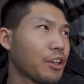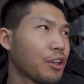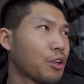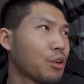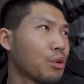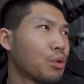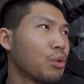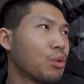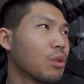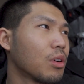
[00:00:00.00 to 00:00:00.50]

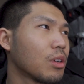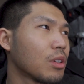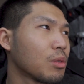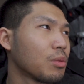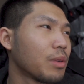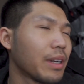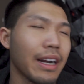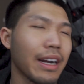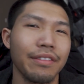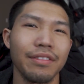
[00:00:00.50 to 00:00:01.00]
Cool
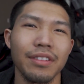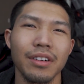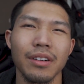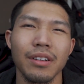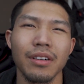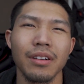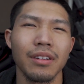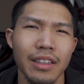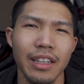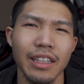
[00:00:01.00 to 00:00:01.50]

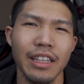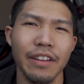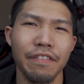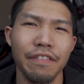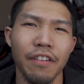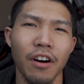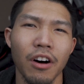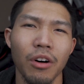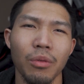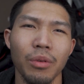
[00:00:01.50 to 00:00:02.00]
whatever the
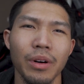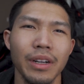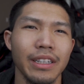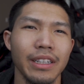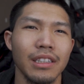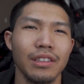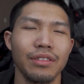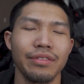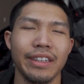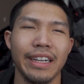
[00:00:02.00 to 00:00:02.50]
default one
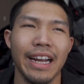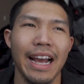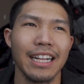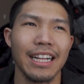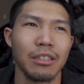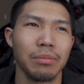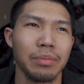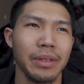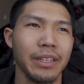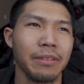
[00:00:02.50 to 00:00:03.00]
is for
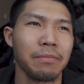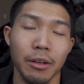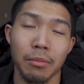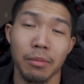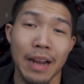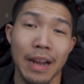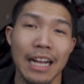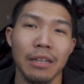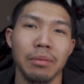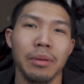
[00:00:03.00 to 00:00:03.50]
Gatsby. The
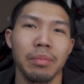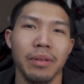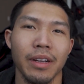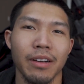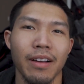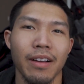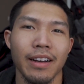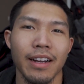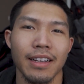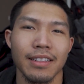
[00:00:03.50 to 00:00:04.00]
Gatsby
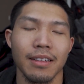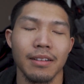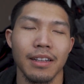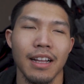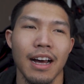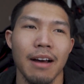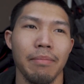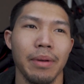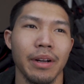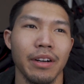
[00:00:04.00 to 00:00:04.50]
playground has a
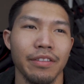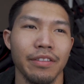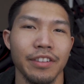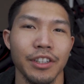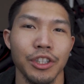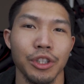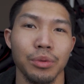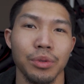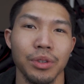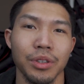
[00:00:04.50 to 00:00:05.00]
lot better
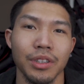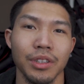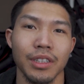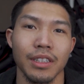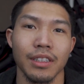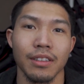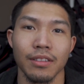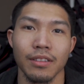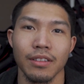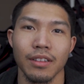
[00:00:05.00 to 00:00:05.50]
visuals
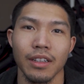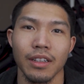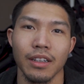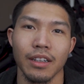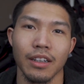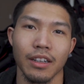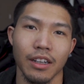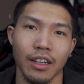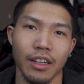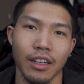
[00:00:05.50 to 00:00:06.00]
and
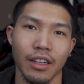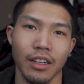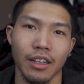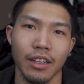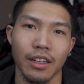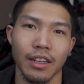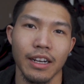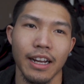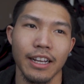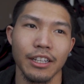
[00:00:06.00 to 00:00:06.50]

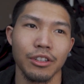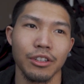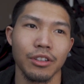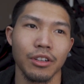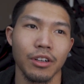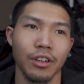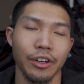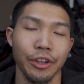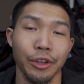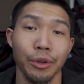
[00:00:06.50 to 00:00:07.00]
a
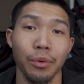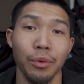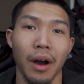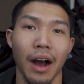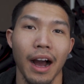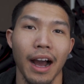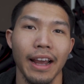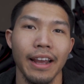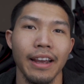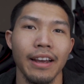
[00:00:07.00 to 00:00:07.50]
nicer
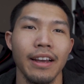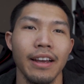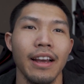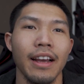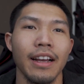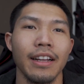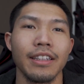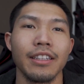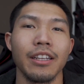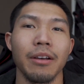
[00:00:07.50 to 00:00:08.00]
UI
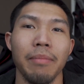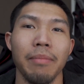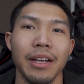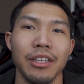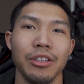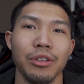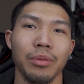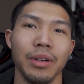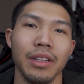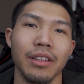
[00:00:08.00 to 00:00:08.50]
to
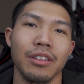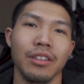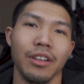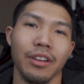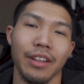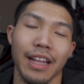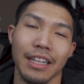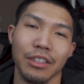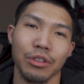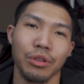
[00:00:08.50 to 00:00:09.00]
mess with,
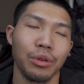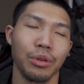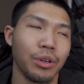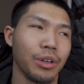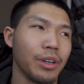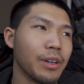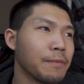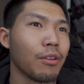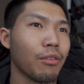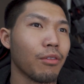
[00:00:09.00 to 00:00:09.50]
so that's
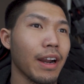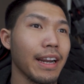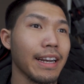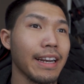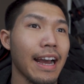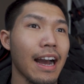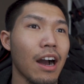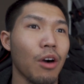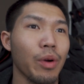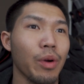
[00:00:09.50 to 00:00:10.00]
cool. Right
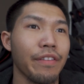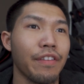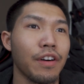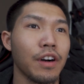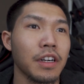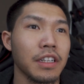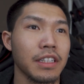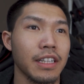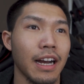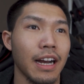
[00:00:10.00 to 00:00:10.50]
now we've
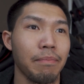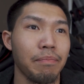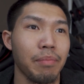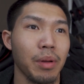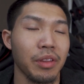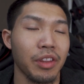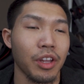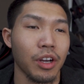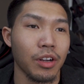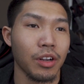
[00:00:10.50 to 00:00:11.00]
hooked up
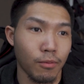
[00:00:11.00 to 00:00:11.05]
the